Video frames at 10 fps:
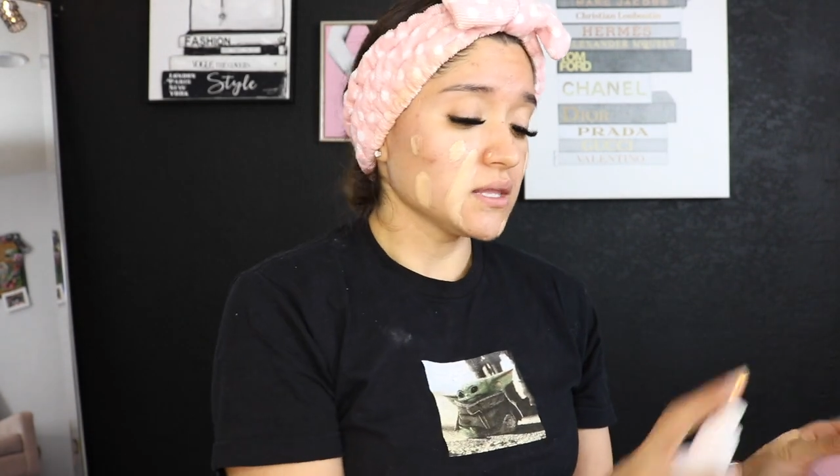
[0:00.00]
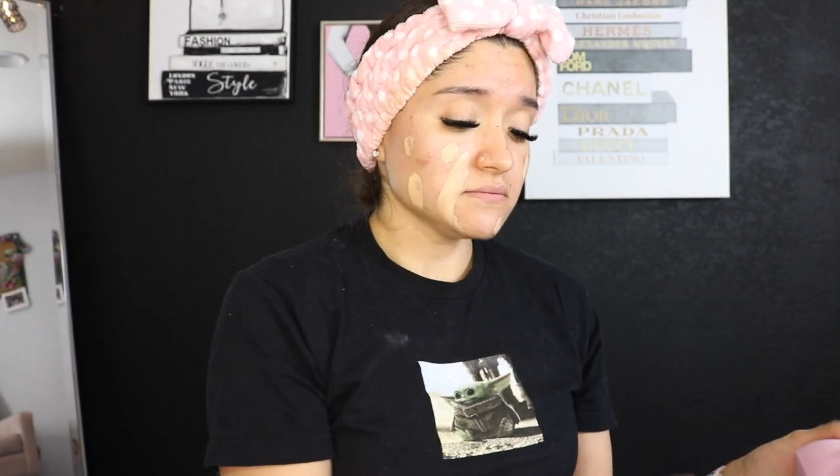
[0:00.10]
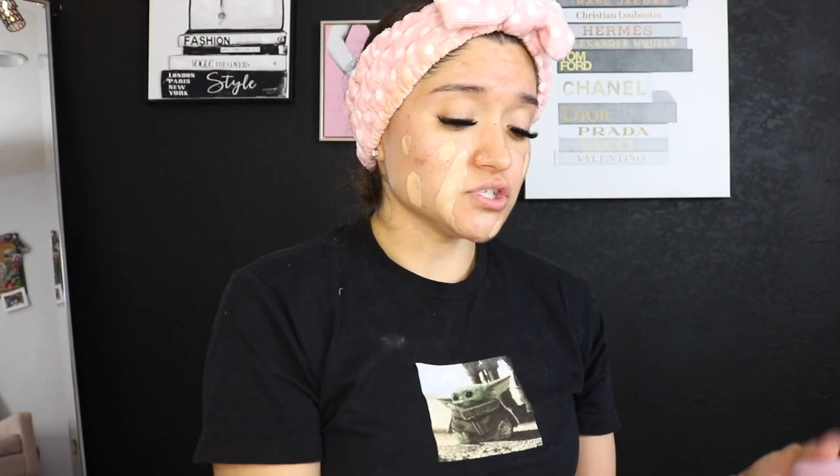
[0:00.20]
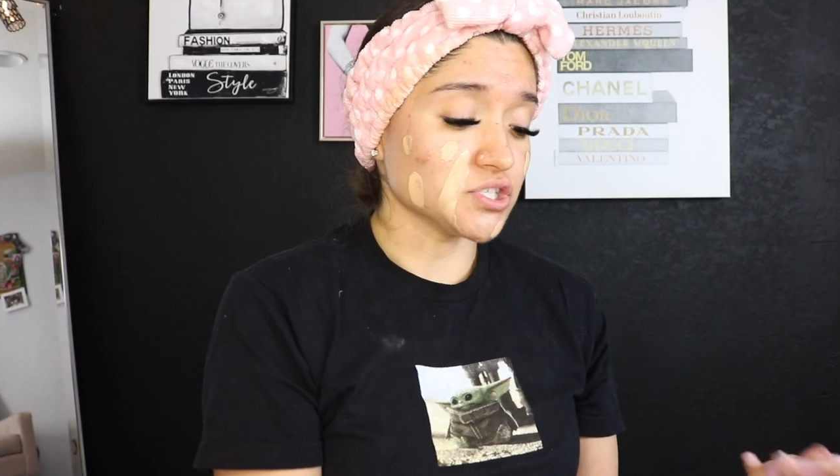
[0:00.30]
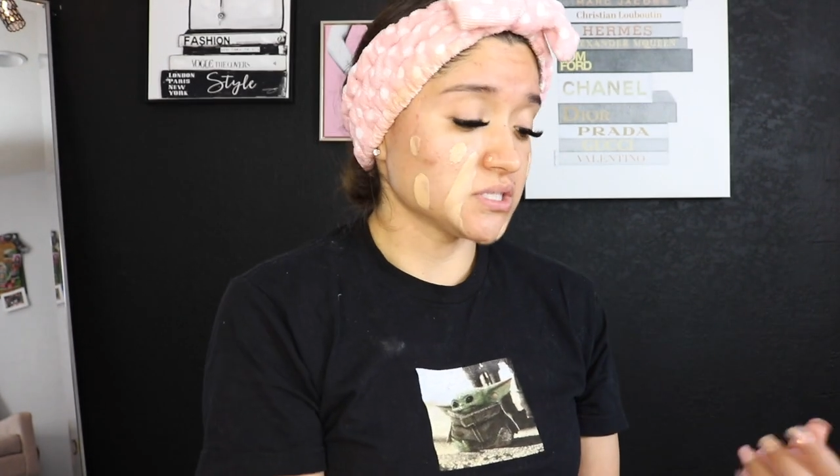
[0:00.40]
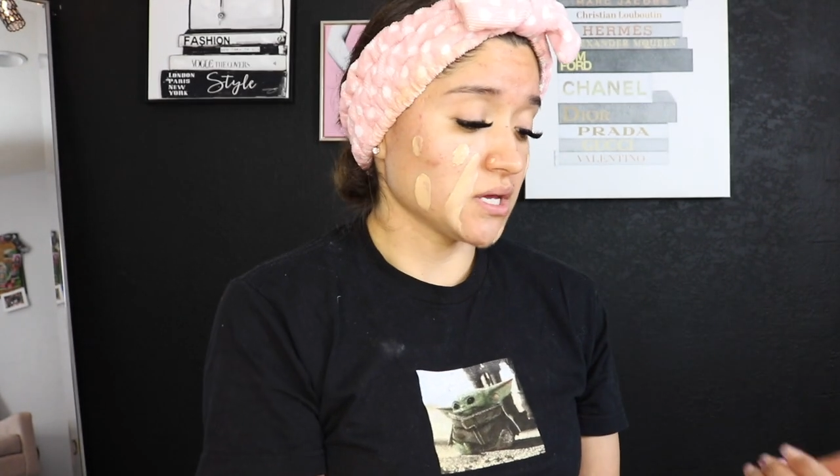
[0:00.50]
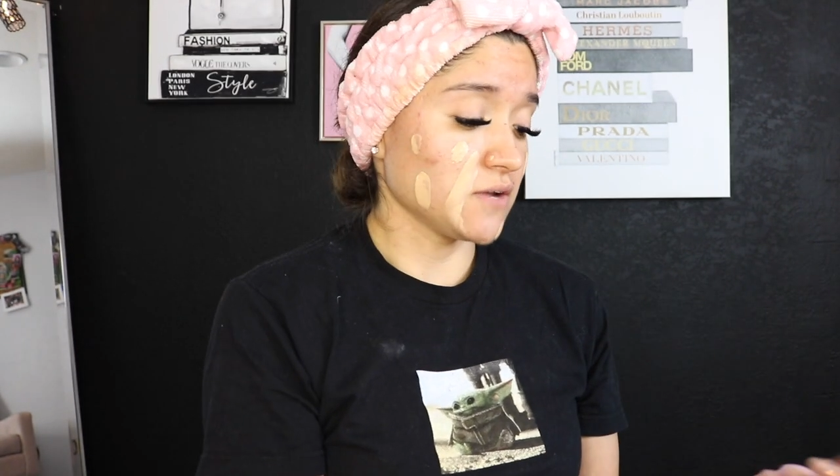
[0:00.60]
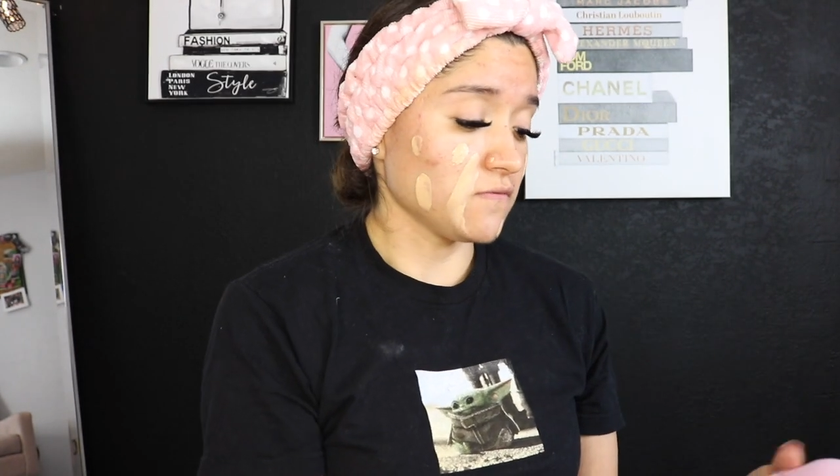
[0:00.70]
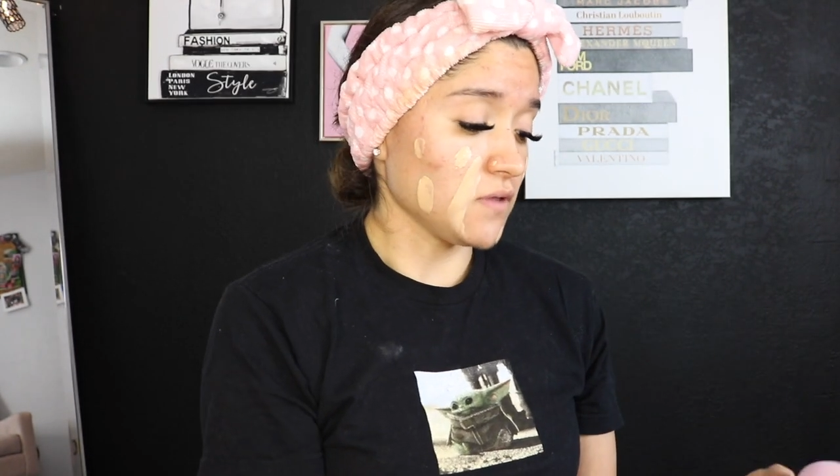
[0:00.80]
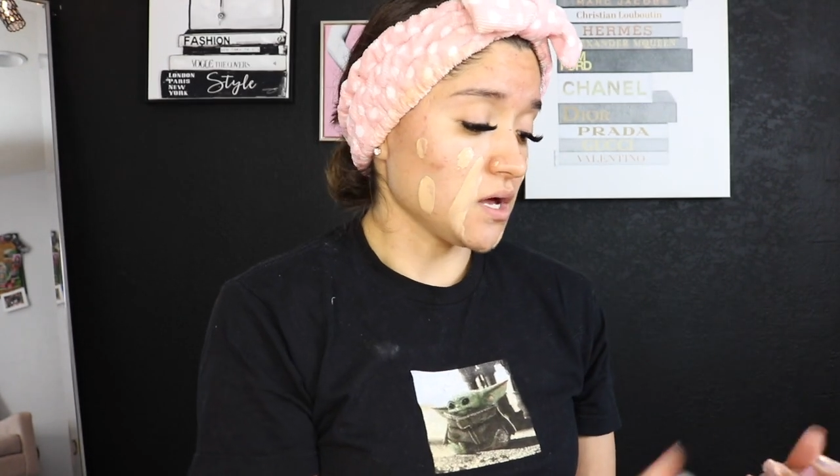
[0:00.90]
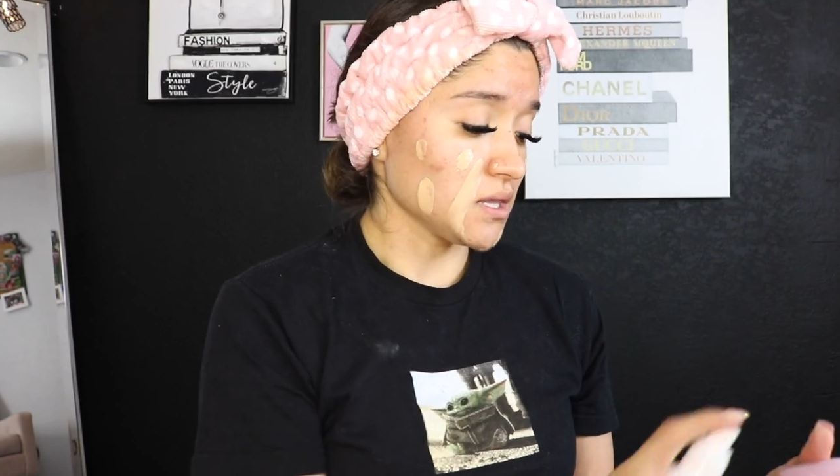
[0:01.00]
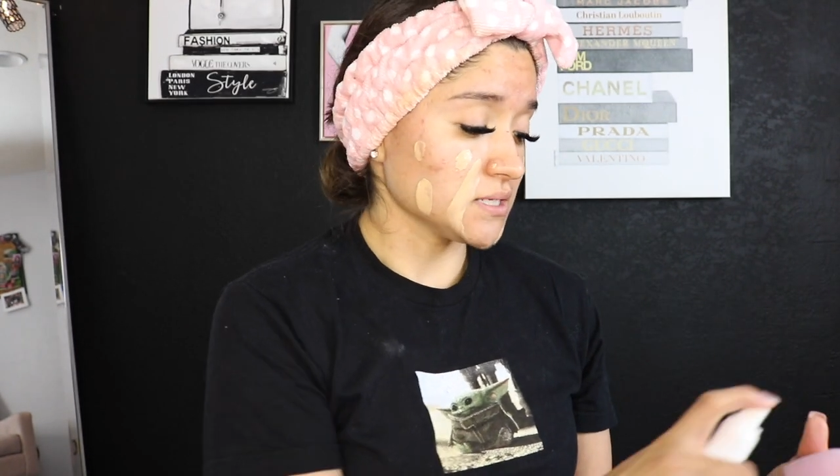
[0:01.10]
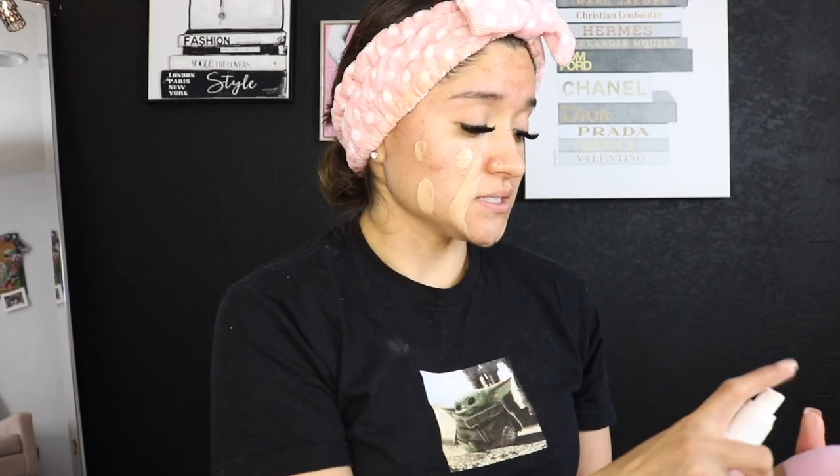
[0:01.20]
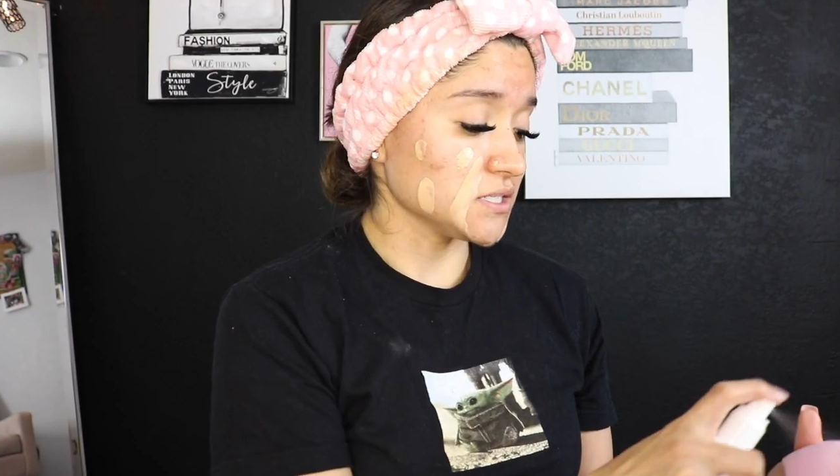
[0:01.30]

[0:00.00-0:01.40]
leaves your skin flawless,